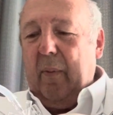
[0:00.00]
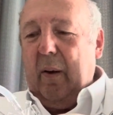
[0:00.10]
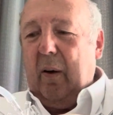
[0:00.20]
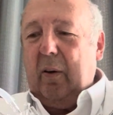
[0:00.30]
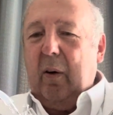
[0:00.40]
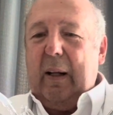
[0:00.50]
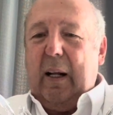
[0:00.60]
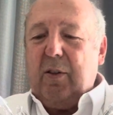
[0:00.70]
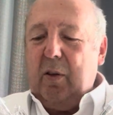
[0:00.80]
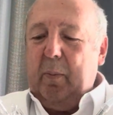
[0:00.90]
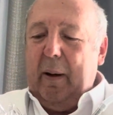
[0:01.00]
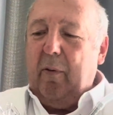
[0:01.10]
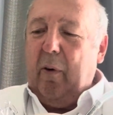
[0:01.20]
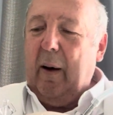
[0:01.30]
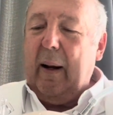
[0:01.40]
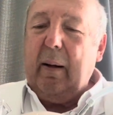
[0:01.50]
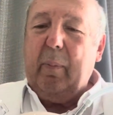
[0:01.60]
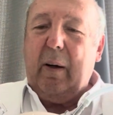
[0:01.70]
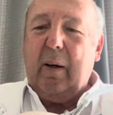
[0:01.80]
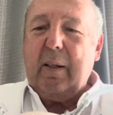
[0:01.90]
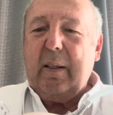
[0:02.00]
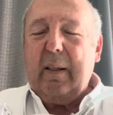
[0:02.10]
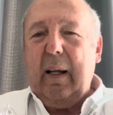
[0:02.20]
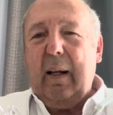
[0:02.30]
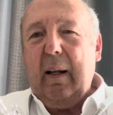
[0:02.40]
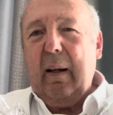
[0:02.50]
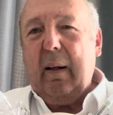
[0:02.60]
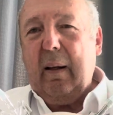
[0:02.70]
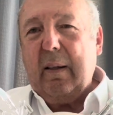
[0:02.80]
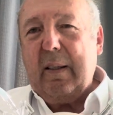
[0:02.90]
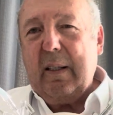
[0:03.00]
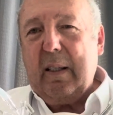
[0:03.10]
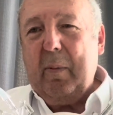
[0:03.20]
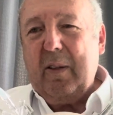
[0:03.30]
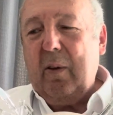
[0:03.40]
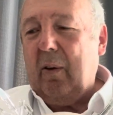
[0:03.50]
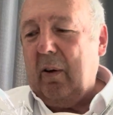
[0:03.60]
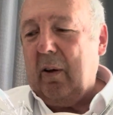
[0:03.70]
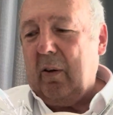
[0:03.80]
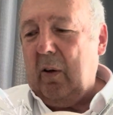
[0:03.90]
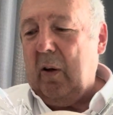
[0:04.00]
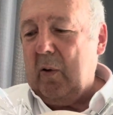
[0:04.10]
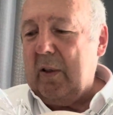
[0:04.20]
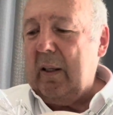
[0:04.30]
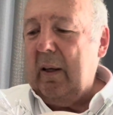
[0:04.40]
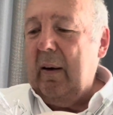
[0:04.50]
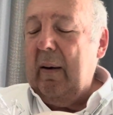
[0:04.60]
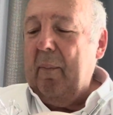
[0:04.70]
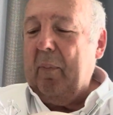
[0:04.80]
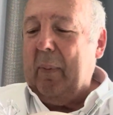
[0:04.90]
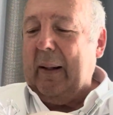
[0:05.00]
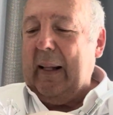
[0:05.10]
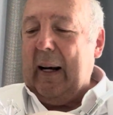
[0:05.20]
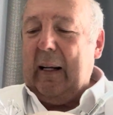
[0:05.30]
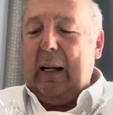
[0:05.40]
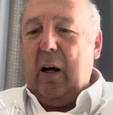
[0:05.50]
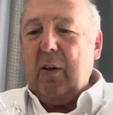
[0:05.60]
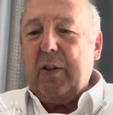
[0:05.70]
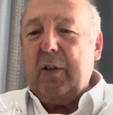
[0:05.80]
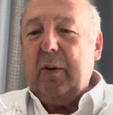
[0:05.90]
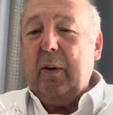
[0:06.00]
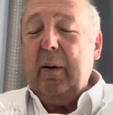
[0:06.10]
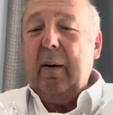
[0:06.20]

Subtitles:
although that should be avoided because then the system is no longer closed. But that allows to